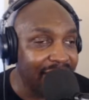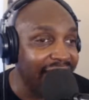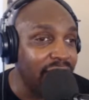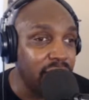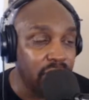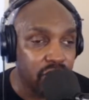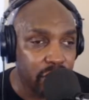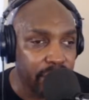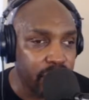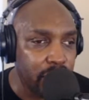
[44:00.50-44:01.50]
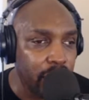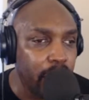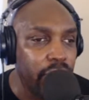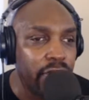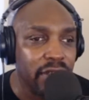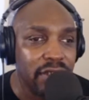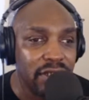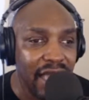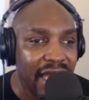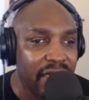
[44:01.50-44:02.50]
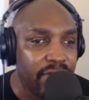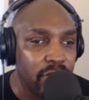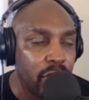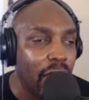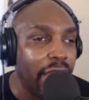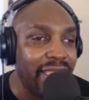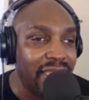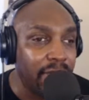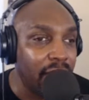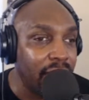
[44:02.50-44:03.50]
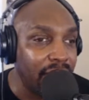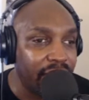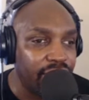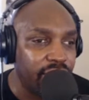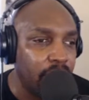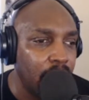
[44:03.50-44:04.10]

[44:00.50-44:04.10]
in the description, where you can sign up to our email list,